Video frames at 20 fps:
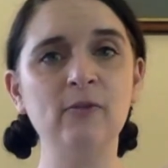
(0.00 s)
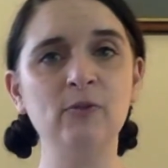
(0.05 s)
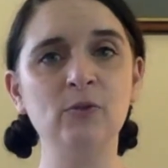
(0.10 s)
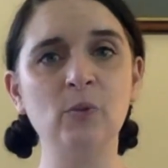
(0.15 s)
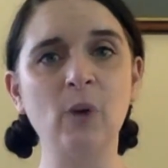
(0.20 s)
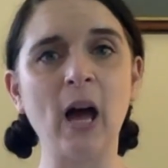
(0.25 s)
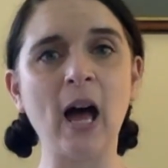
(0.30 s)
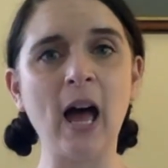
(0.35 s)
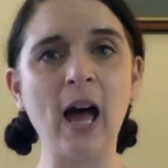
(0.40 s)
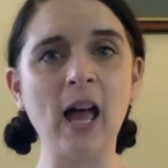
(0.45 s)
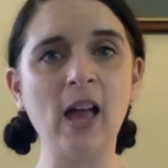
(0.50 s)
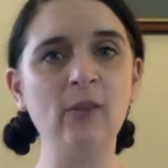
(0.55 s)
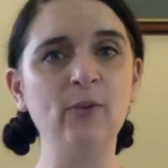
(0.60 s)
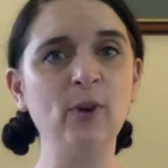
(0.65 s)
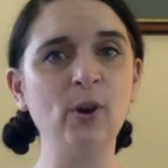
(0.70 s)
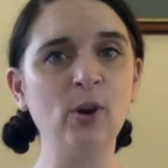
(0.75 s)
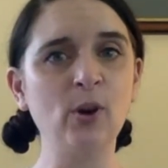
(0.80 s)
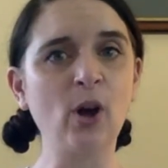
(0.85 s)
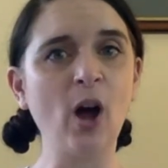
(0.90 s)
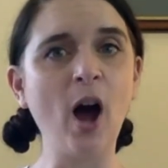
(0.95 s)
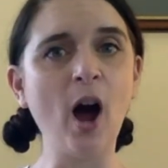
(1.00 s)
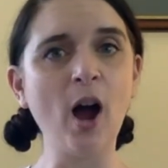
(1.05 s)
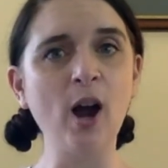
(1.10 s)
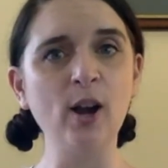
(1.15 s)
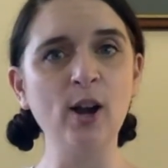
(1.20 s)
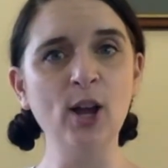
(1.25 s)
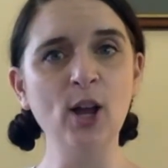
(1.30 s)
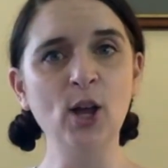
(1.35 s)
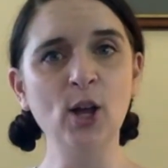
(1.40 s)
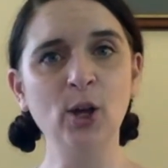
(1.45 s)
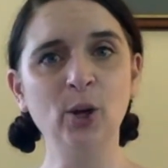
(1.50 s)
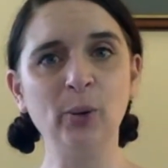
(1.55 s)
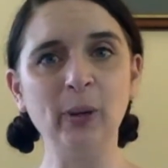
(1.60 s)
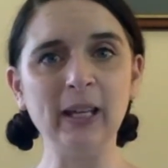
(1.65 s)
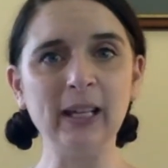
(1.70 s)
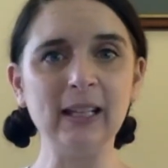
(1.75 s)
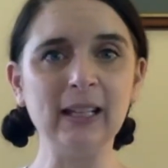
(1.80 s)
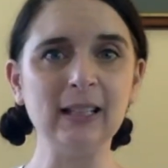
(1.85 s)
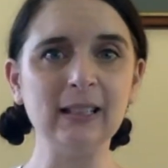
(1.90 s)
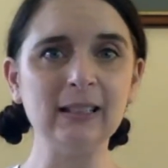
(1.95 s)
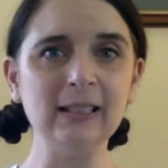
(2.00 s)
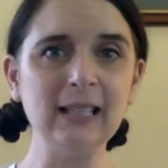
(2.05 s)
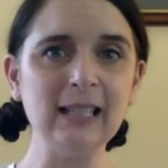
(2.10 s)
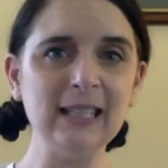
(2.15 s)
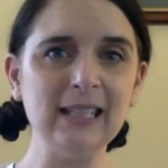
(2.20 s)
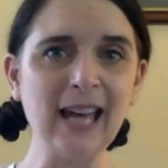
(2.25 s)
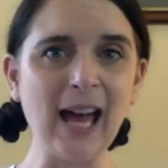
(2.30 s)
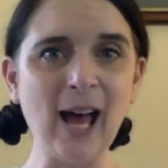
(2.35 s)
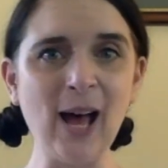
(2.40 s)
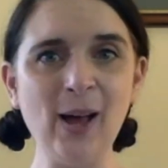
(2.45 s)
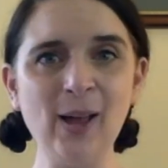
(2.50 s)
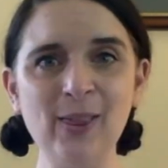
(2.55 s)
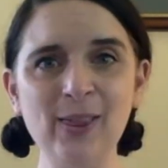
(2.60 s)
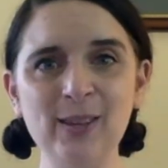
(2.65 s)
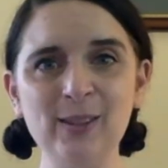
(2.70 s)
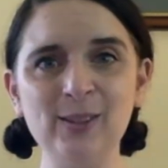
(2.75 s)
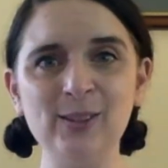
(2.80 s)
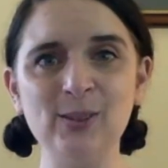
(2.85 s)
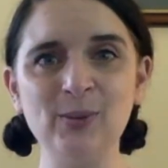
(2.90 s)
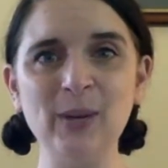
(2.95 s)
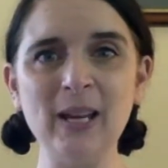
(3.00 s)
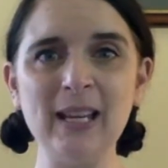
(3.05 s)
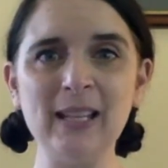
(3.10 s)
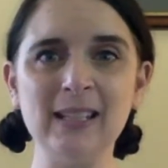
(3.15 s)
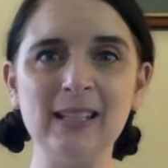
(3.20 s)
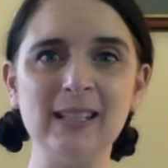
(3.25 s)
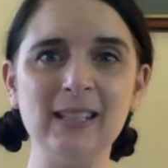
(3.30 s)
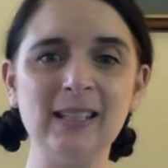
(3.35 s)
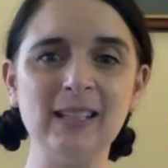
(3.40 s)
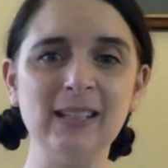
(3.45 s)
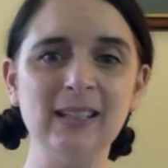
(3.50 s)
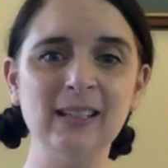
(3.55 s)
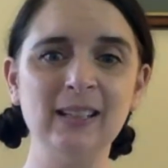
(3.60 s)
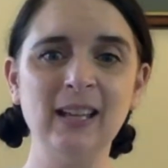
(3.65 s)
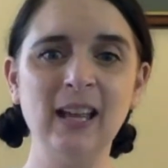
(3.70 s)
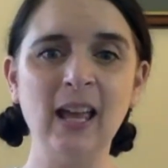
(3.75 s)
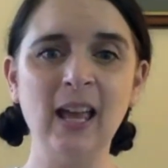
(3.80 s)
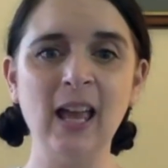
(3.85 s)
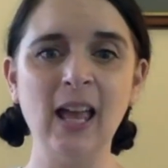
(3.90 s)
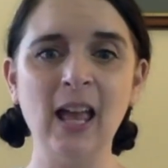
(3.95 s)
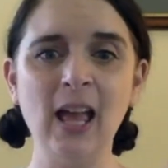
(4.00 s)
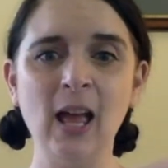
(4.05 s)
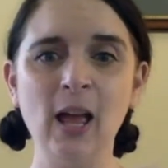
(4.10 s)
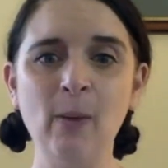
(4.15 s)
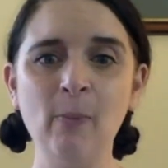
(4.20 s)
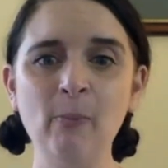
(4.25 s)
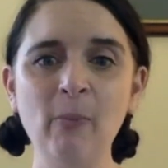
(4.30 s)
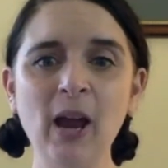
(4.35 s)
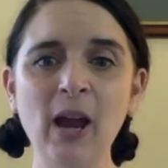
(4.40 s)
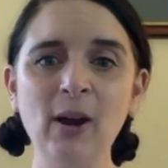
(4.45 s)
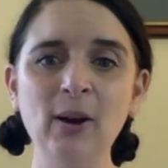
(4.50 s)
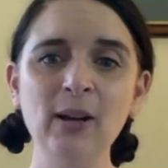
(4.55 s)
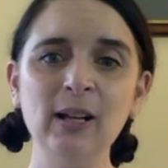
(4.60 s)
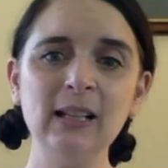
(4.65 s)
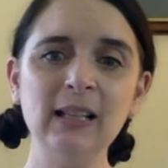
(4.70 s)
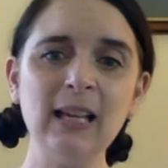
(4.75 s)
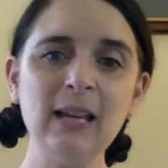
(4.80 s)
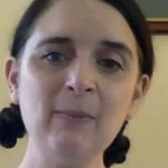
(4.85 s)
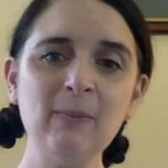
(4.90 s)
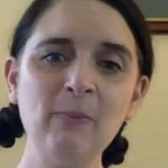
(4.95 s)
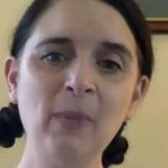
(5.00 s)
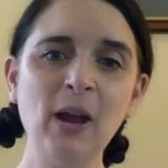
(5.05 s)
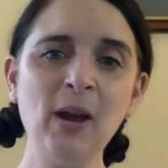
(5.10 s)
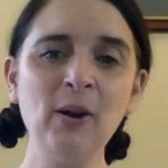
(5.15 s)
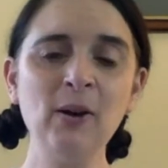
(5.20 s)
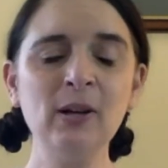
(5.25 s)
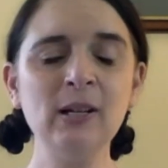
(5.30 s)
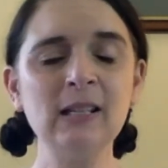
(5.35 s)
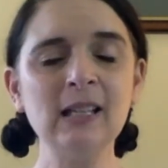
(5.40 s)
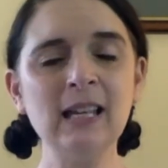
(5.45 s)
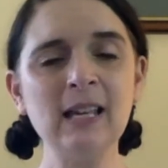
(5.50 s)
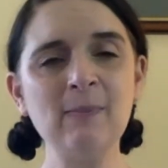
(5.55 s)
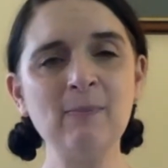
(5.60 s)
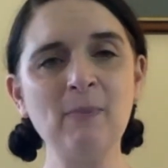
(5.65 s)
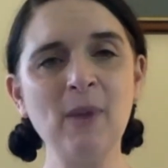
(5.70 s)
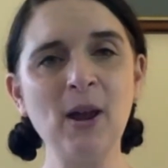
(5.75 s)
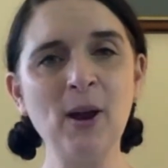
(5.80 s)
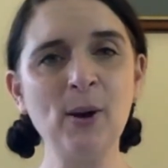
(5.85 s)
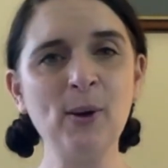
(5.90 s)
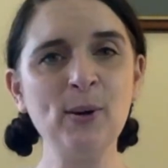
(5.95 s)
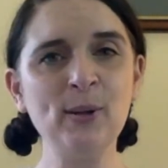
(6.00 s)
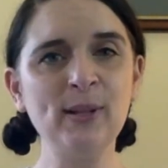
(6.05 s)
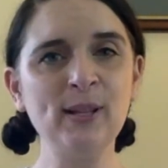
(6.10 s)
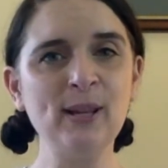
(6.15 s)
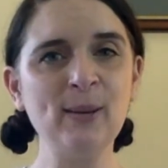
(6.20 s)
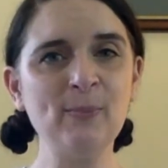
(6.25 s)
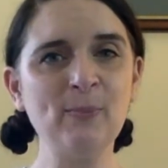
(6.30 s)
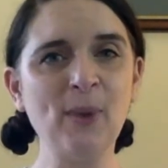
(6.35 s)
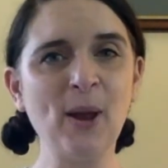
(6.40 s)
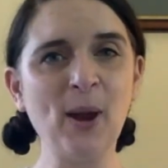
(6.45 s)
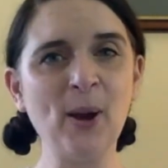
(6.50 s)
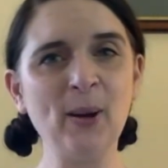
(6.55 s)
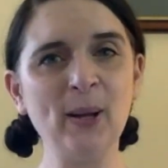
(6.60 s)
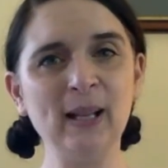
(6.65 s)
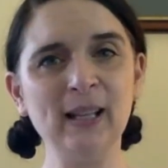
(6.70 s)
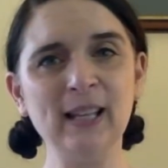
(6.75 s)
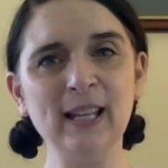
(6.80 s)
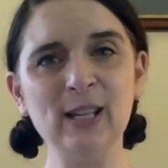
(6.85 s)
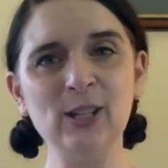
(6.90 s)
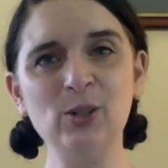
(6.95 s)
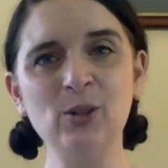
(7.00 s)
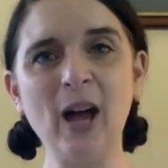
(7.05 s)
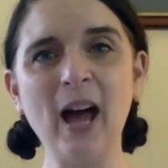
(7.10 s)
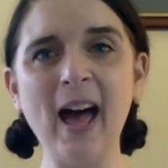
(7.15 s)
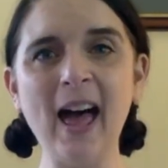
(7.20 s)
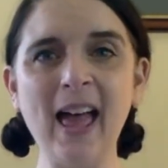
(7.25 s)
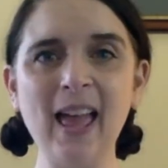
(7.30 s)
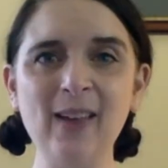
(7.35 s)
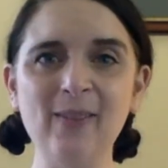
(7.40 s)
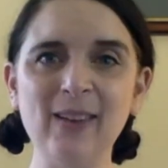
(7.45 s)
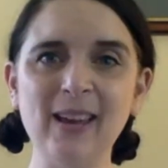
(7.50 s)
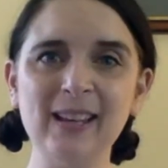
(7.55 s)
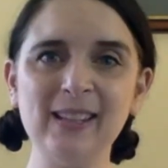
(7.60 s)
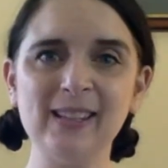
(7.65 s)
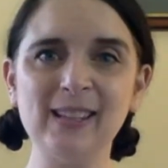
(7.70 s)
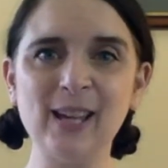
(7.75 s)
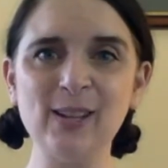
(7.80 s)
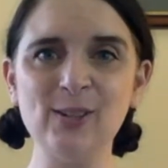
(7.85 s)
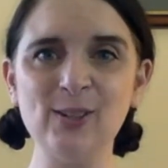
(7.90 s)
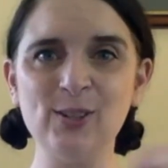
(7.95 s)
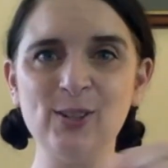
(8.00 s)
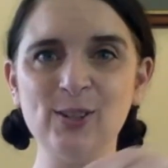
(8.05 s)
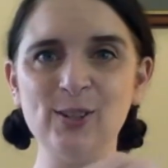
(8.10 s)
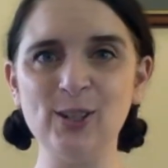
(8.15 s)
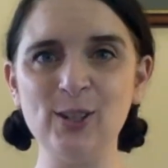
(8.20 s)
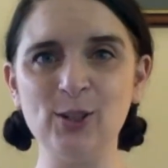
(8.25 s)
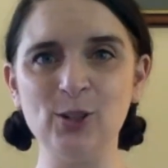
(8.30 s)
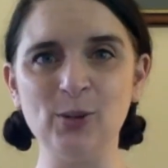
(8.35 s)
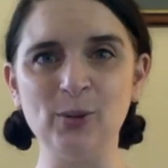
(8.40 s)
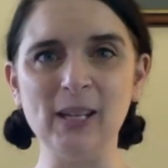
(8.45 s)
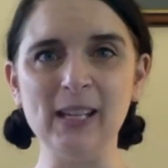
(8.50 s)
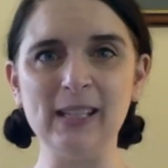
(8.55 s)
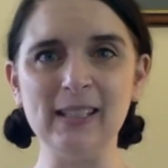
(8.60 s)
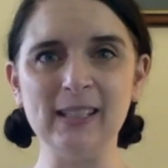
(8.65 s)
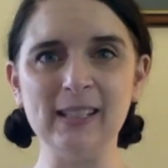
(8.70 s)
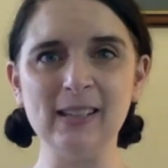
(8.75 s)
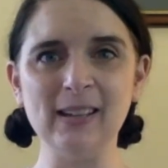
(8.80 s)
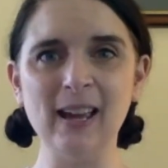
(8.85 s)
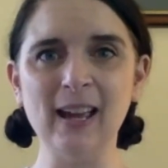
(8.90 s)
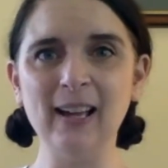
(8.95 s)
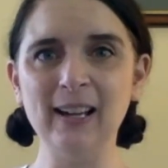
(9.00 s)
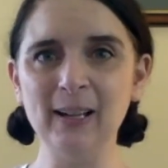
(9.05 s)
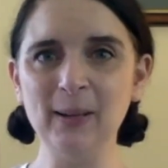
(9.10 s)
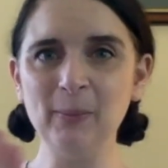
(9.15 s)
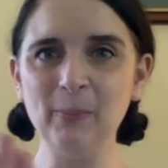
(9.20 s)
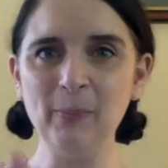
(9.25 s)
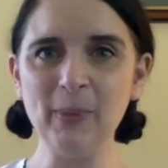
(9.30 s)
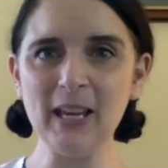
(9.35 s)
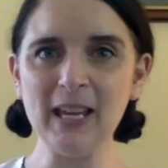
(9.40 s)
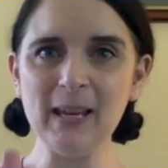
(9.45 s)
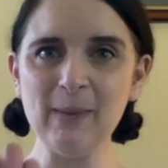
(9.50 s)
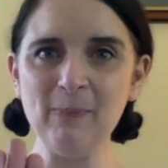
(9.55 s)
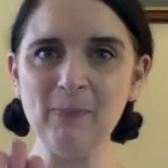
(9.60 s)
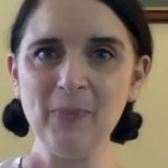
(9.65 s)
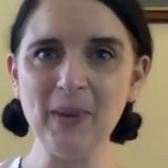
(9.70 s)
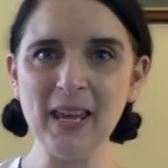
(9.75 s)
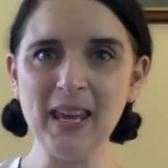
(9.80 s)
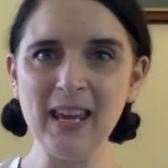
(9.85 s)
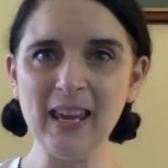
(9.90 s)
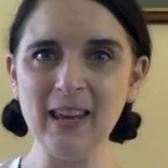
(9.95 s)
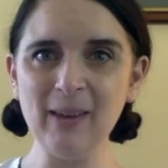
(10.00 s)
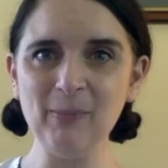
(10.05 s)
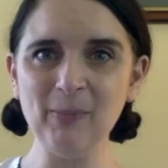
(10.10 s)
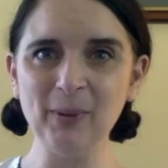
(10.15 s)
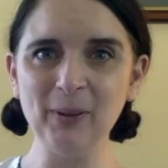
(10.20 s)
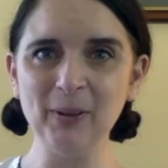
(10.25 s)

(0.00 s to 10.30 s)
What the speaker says: drive your car quickly down the street. Merrily, merrily, merrily, merrily, driving such a treat. Beep, beep.